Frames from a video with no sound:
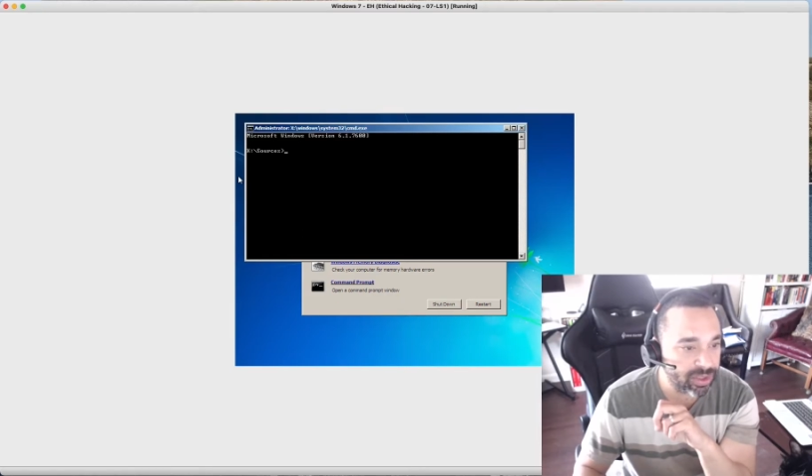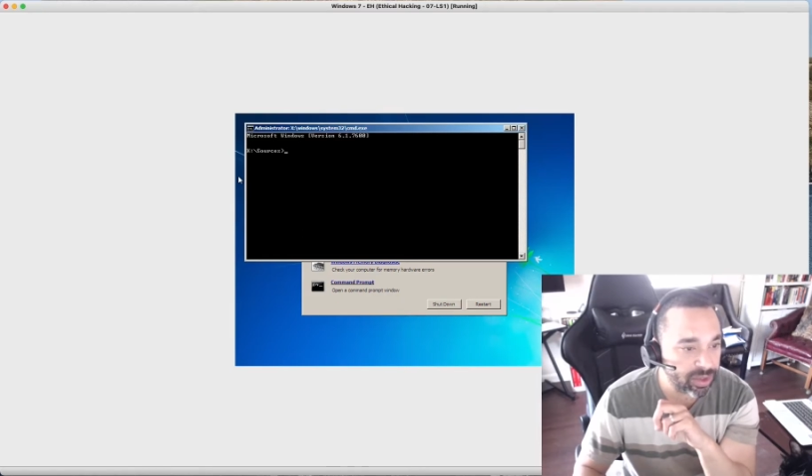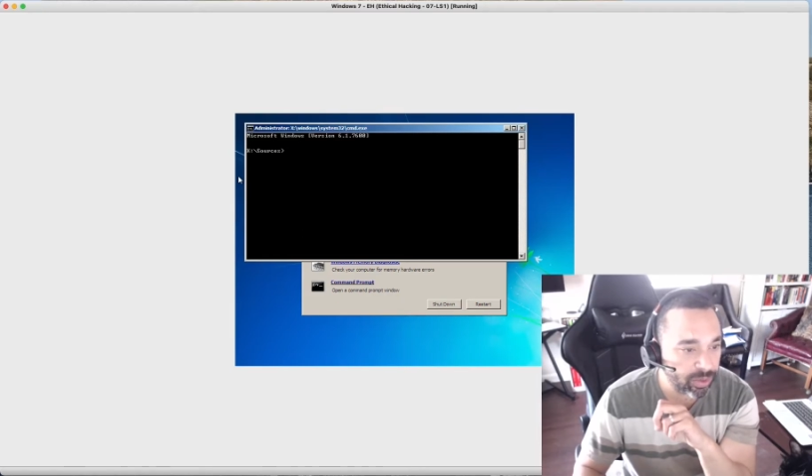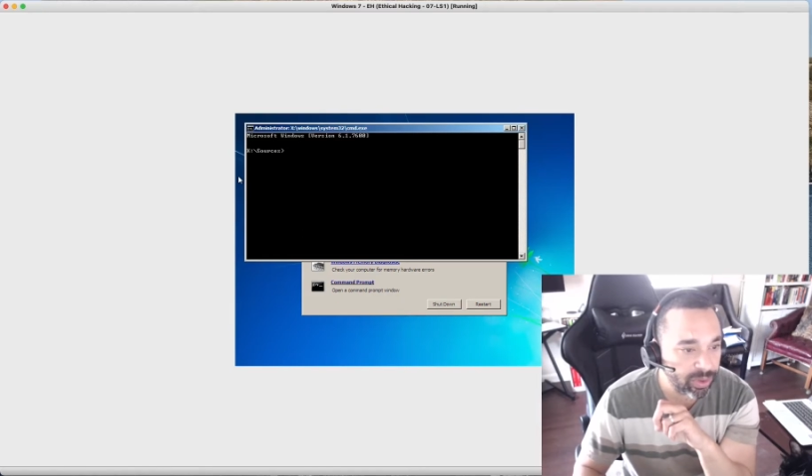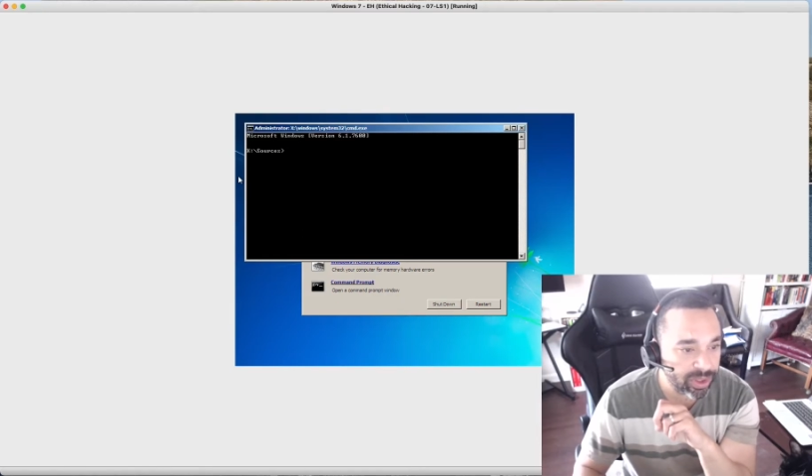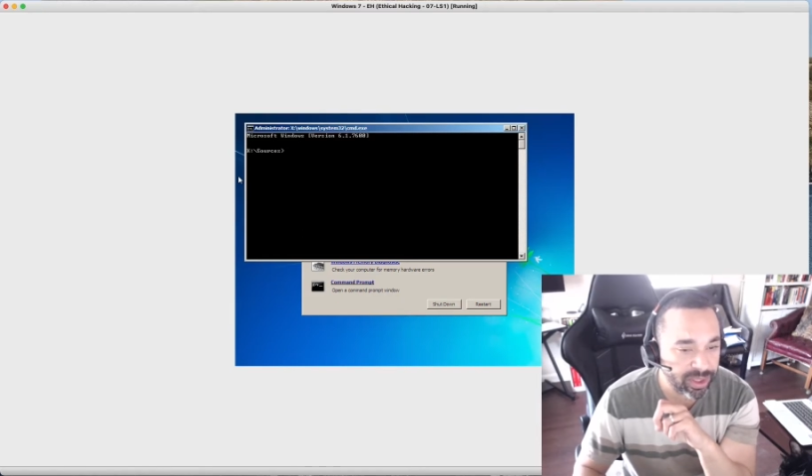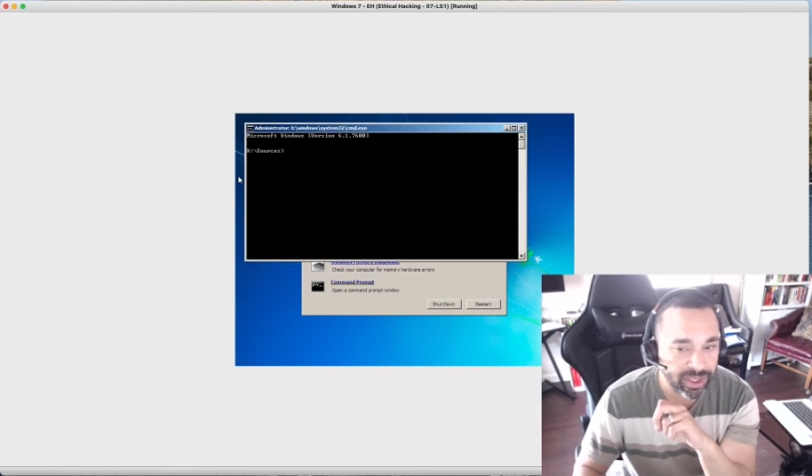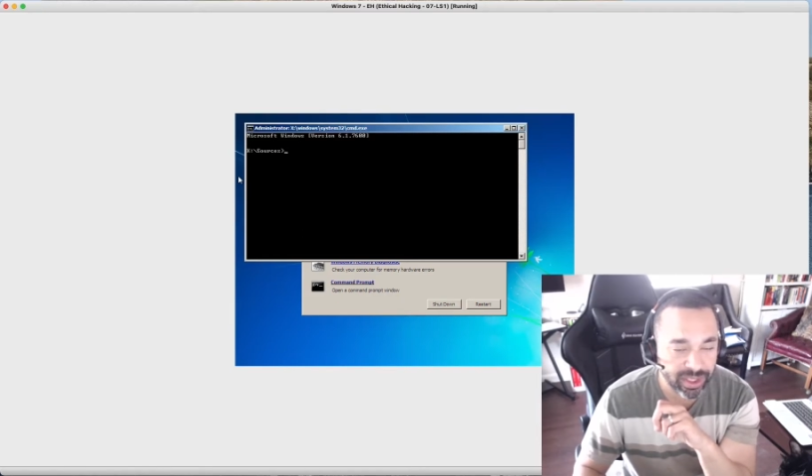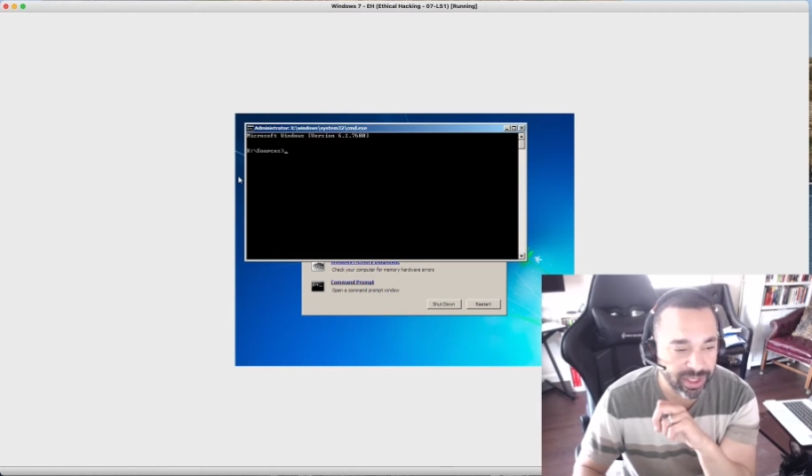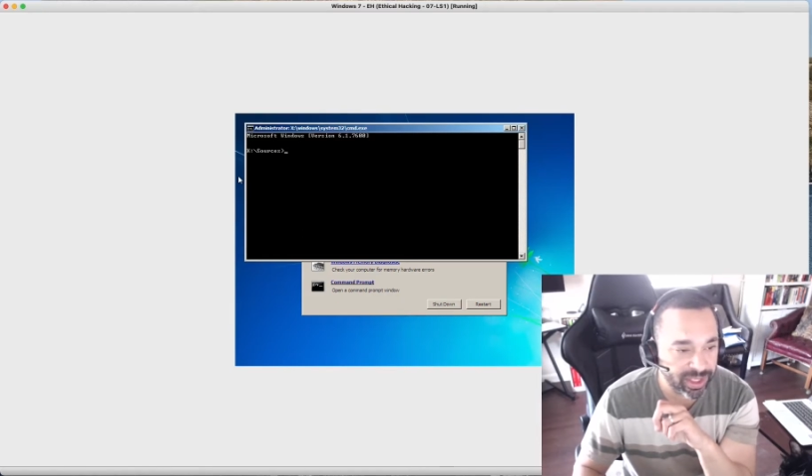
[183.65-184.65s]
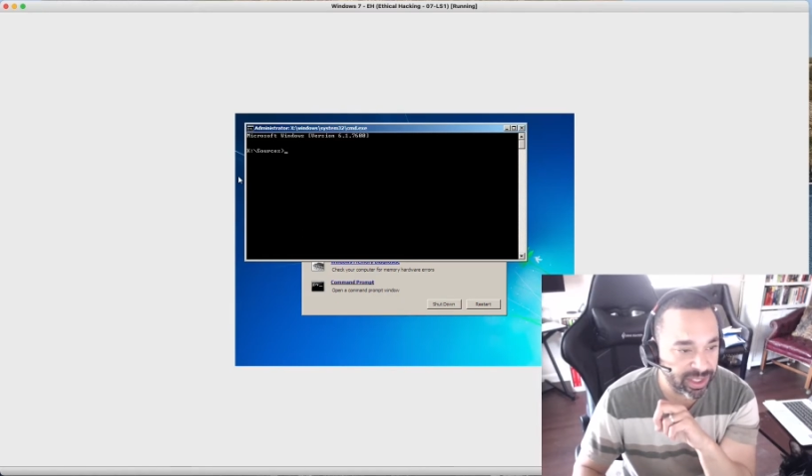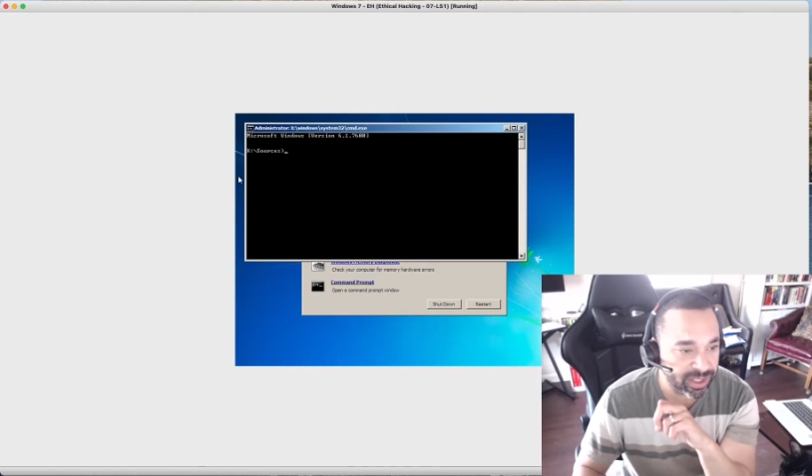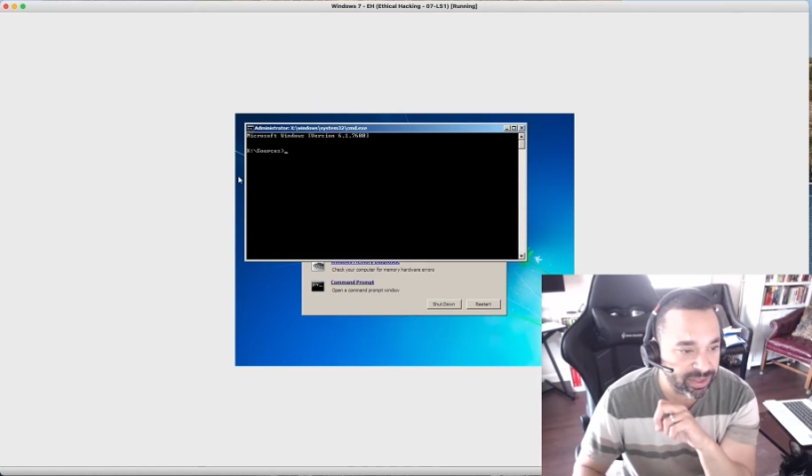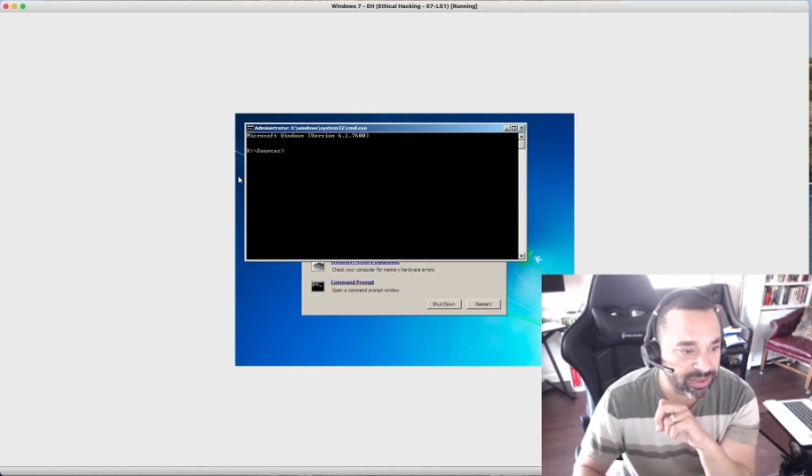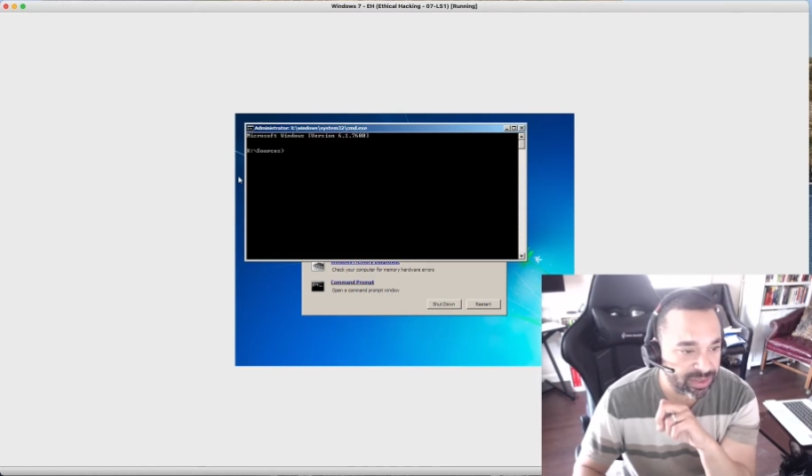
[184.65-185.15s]
do
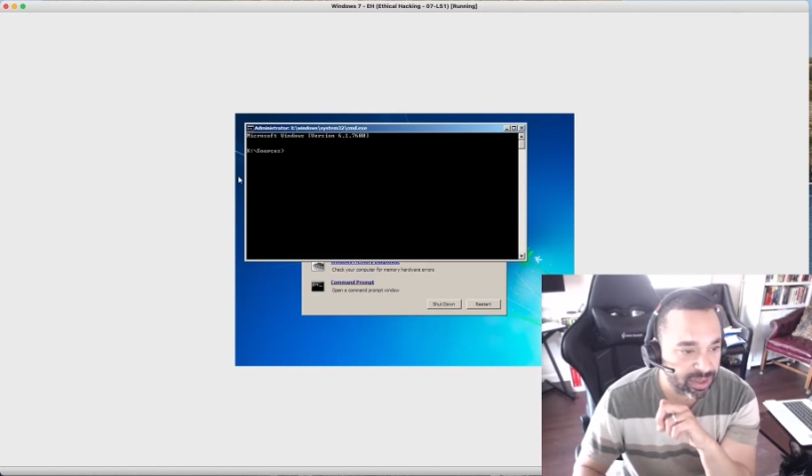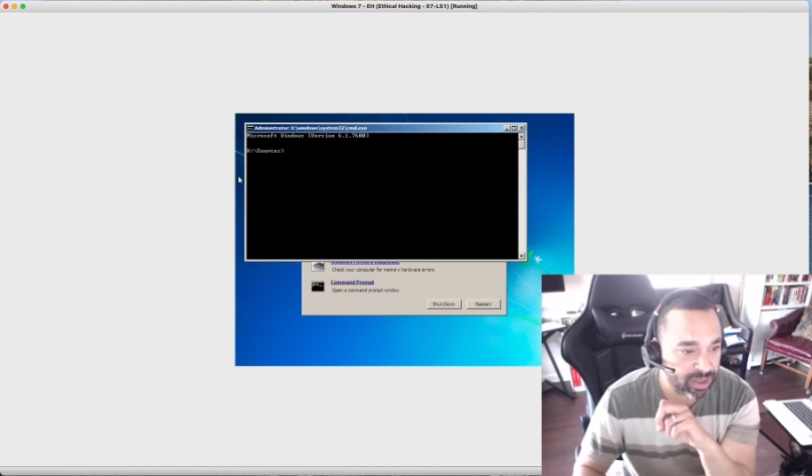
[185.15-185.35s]
is